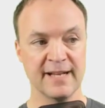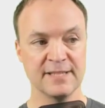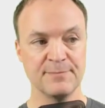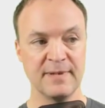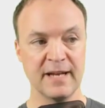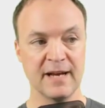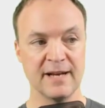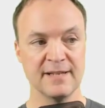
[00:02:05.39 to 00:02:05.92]

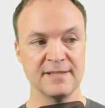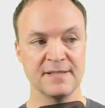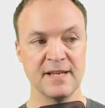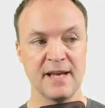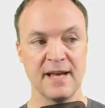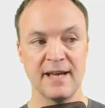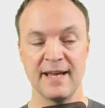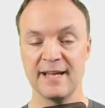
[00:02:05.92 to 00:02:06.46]
That's because
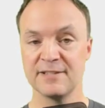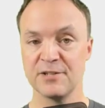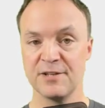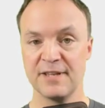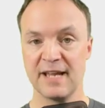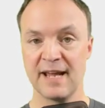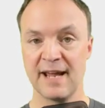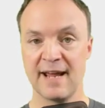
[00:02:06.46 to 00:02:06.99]
it's
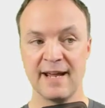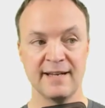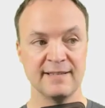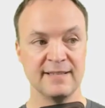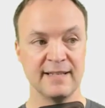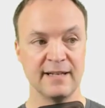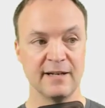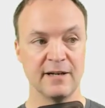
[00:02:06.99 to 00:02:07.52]
on the
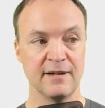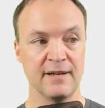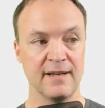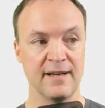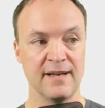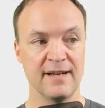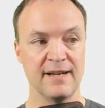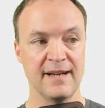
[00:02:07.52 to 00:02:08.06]
hand here.
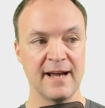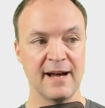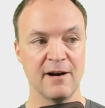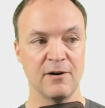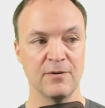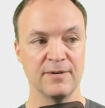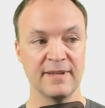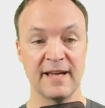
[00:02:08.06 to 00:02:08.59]

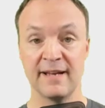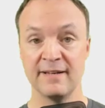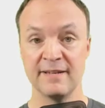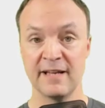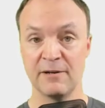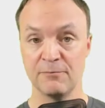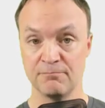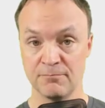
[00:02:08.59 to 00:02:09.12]
Now that,
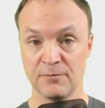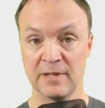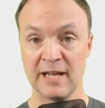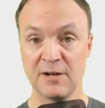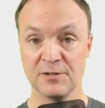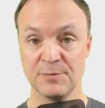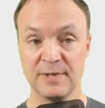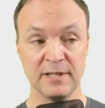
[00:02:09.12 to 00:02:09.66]
and that
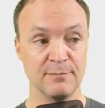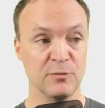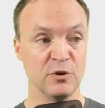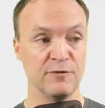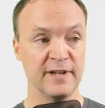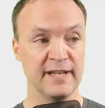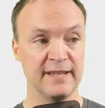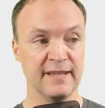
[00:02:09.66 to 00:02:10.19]
allows me to
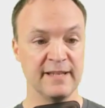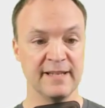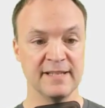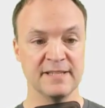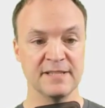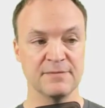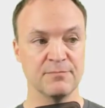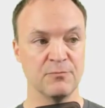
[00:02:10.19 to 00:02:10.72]
move it.
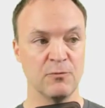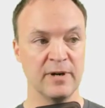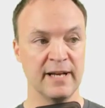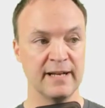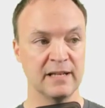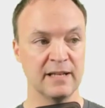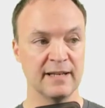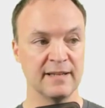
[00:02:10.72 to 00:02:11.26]
This, when
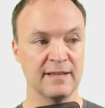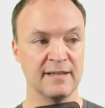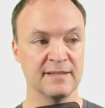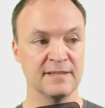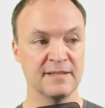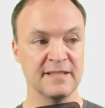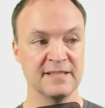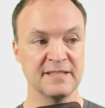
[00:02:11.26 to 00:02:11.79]
I click
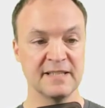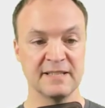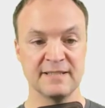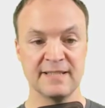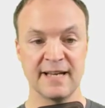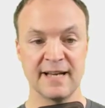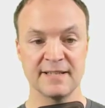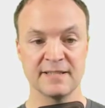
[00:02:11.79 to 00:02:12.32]
this, this is a
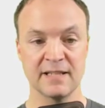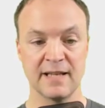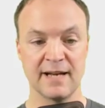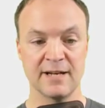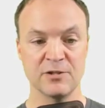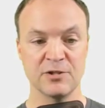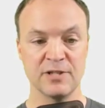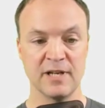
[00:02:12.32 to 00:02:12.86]
text
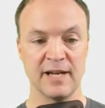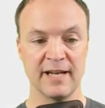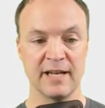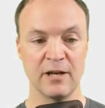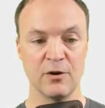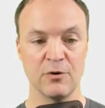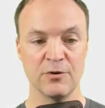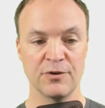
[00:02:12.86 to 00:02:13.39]
selection, I
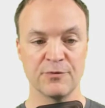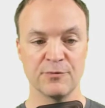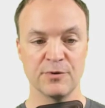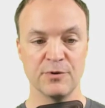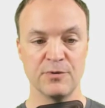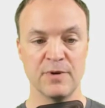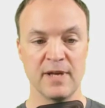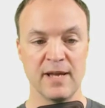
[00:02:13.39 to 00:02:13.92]
can go
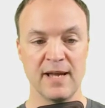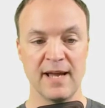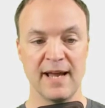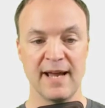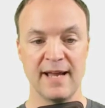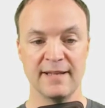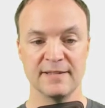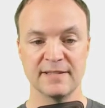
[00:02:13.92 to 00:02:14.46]
through
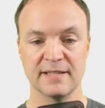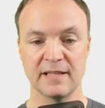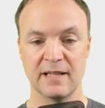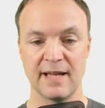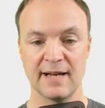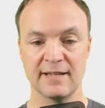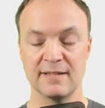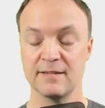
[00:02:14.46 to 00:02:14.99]
and
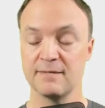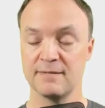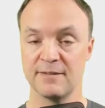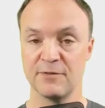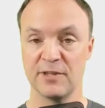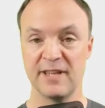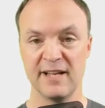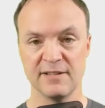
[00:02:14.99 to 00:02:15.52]
select
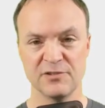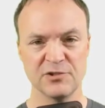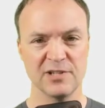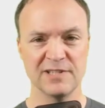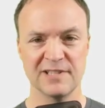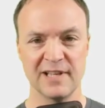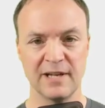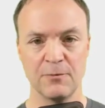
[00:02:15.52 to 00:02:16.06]
different things,
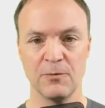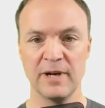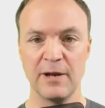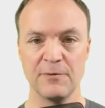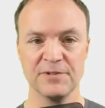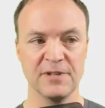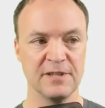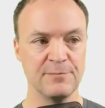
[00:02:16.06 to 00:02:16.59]
just like when
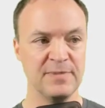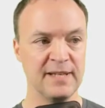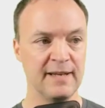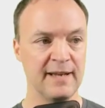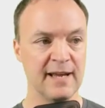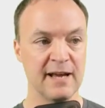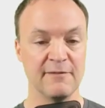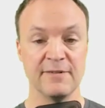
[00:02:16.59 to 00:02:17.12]
I was on the
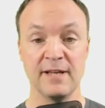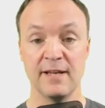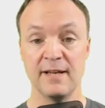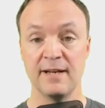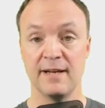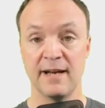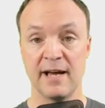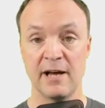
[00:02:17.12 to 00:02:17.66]
PDF.
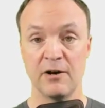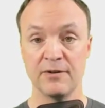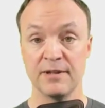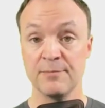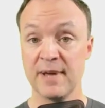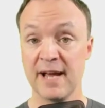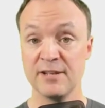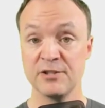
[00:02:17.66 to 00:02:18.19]
Now,
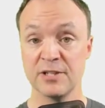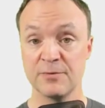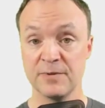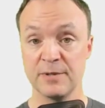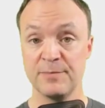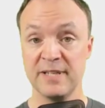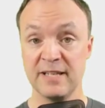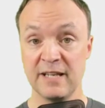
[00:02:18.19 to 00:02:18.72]
the magic
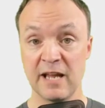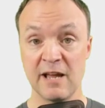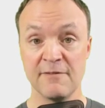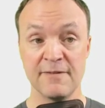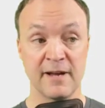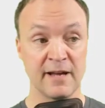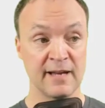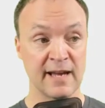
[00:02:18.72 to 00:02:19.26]
with the
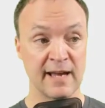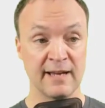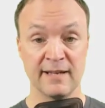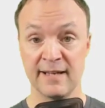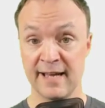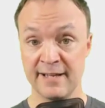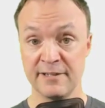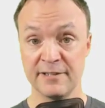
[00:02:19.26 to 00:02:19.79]
PDF uh,
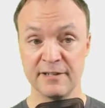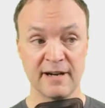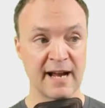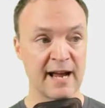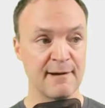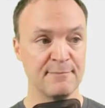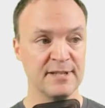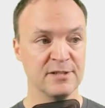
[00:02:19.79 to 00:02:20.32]
editor
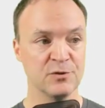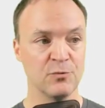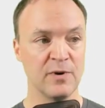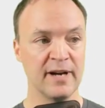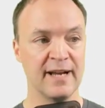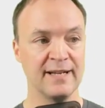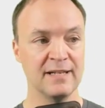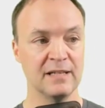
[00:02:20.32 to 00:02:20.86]
happens
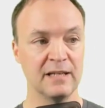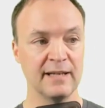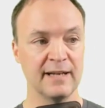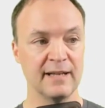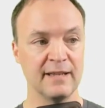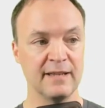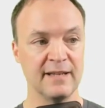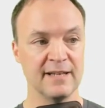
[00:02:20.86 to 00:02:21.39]
when I
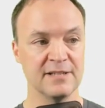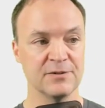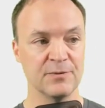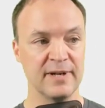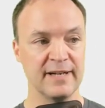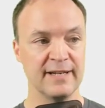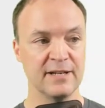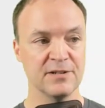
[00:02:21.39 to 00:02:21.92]
click this
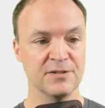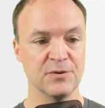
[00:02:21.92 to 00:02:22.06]
right here.